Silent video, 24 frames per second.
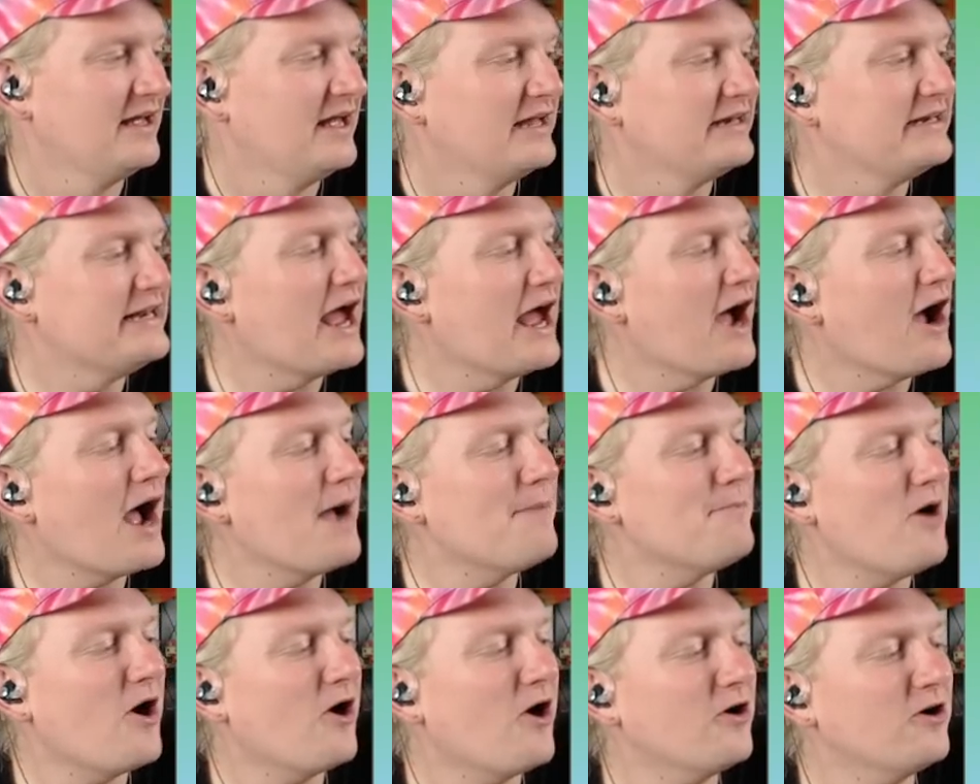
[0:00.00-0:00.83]
Now,
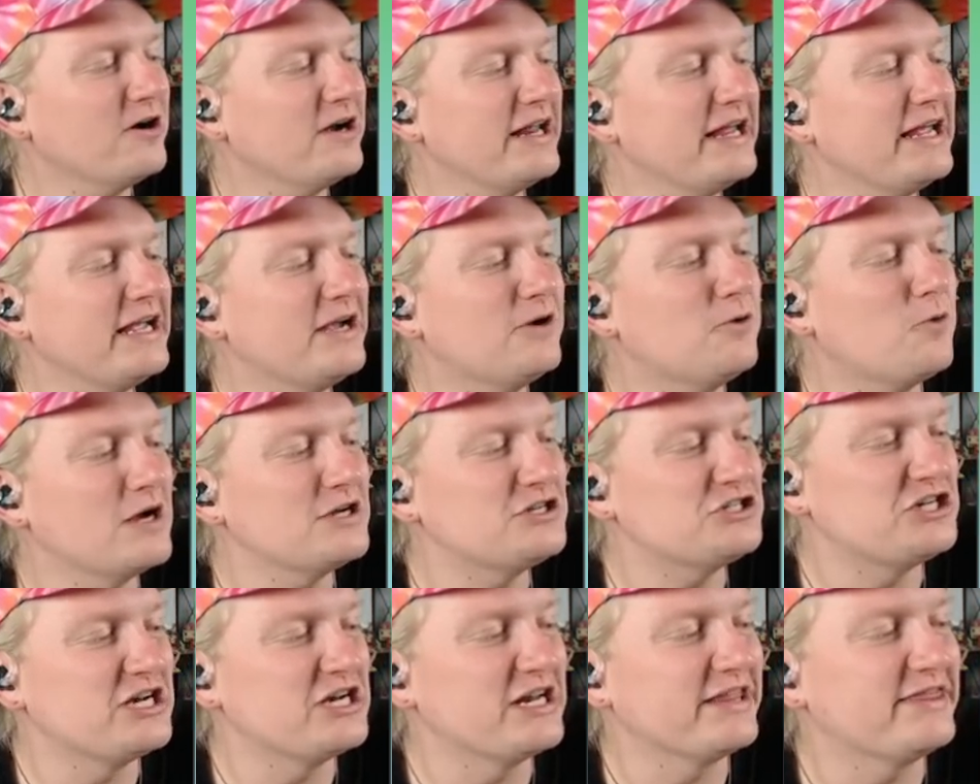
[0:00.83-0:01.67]
I'm already
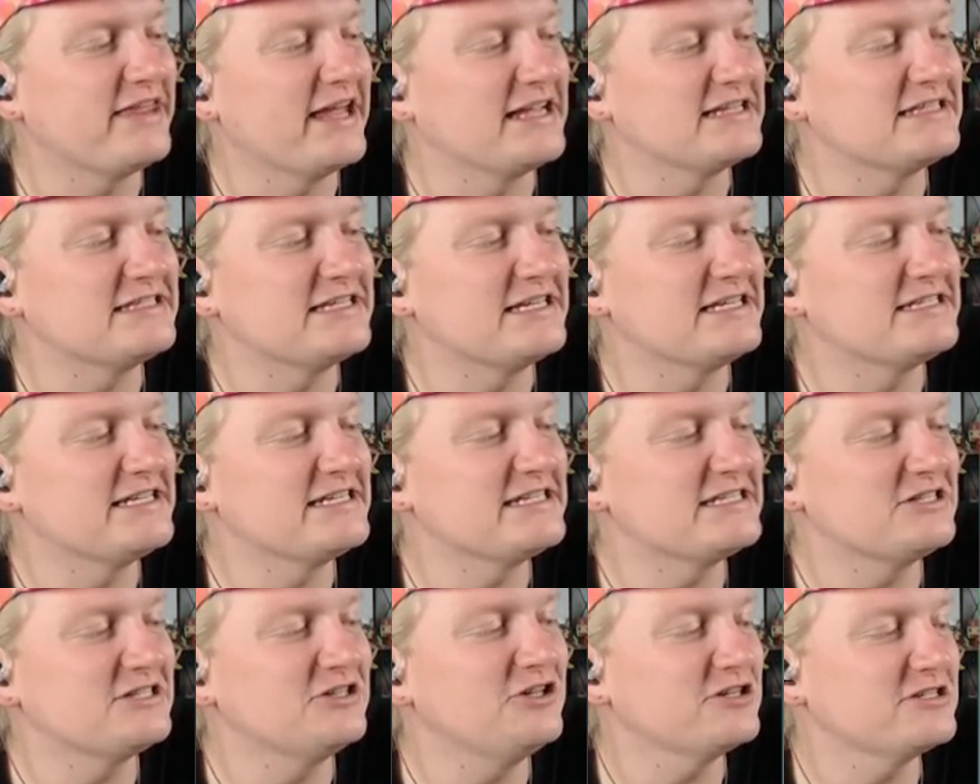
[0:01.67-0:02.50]
questioning things because
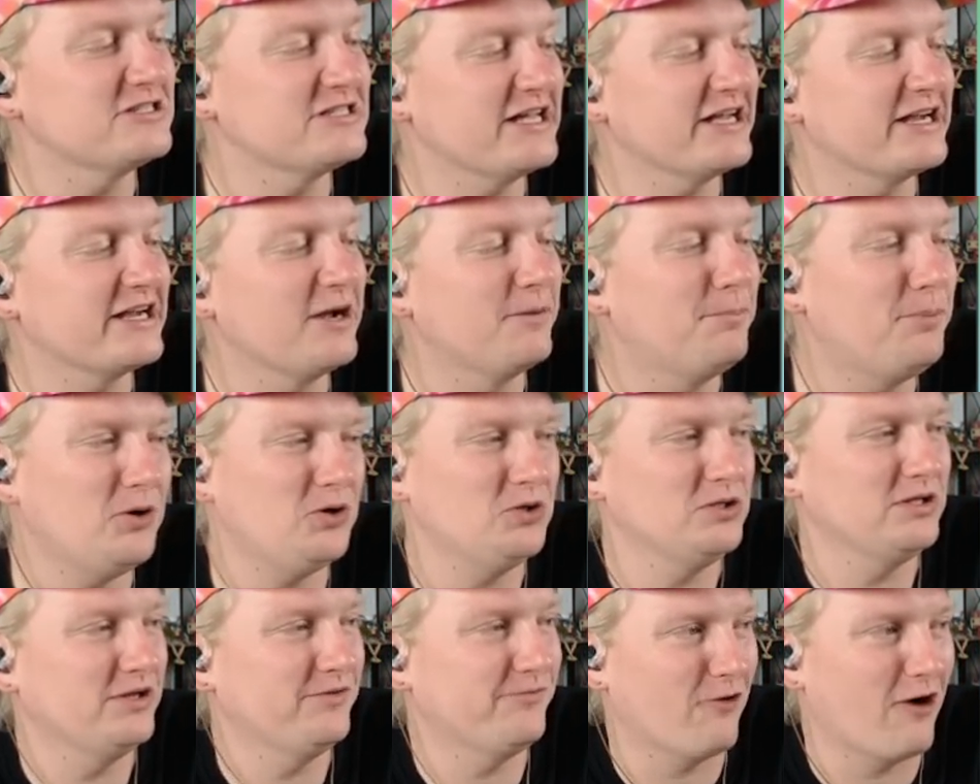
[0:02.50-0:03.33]
this looks like a
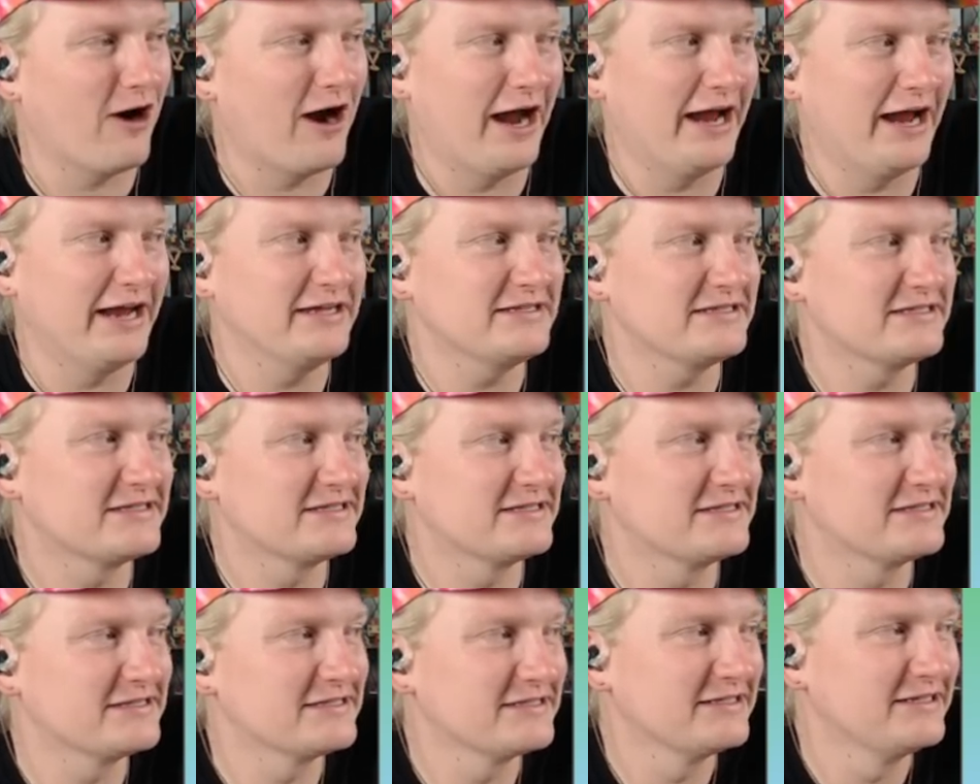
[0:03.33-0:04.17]
bowl of
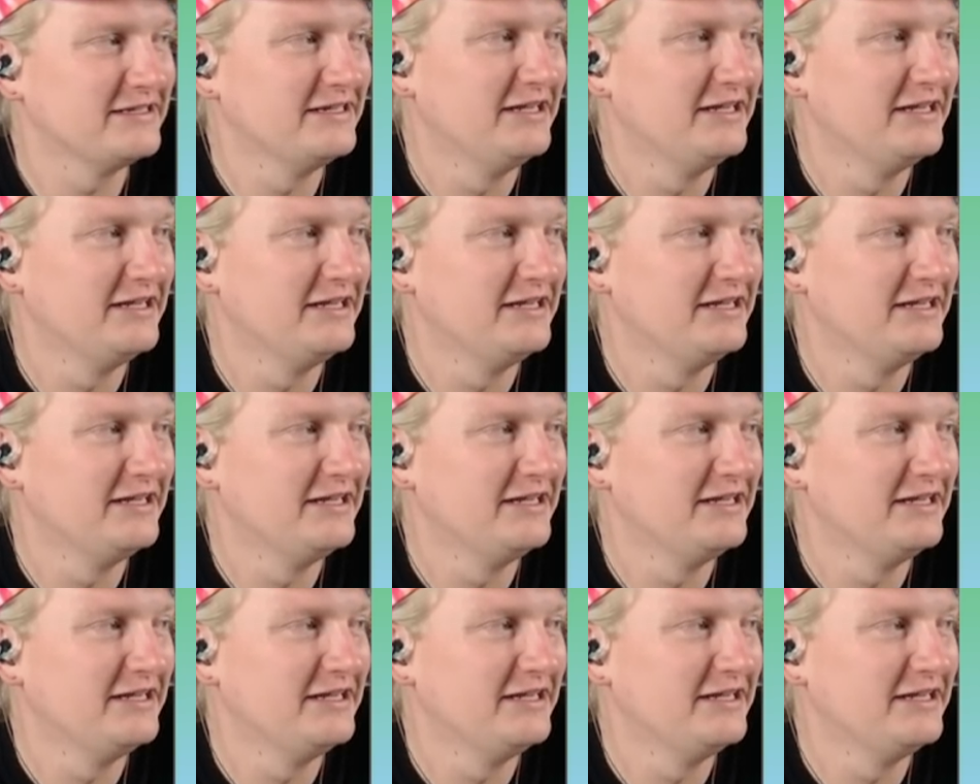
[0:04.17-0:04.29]
rice.